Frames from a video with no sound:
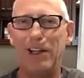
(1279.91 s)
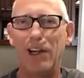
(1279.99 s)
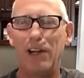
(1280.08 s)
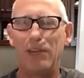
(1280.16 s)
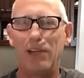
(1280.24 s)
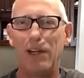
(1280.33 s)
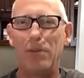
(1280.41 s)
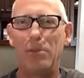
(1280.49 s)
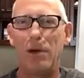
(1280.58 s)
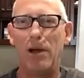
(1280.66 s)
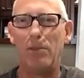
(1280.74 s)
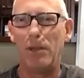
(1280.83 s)
given
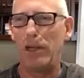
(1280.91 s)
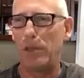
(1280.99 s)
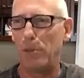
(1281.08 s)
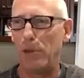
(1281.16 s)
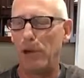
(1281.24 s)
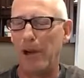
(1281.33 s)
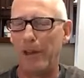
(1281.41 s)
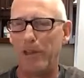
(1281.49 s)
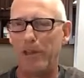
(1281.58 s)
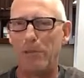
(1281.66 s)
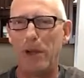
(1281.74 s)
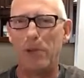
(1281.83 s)
up on being a
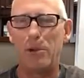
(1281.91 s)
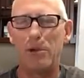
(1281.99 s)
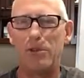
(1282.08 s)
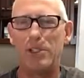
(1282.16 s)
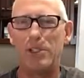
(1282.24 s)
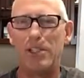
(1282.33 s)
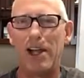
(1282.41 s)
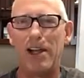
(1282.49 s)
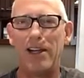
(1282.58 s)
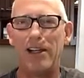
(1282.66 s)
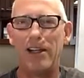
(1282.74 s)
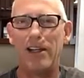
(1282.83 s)
productive member of
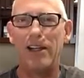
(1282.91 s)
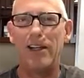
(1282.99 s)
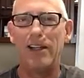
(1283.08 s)
society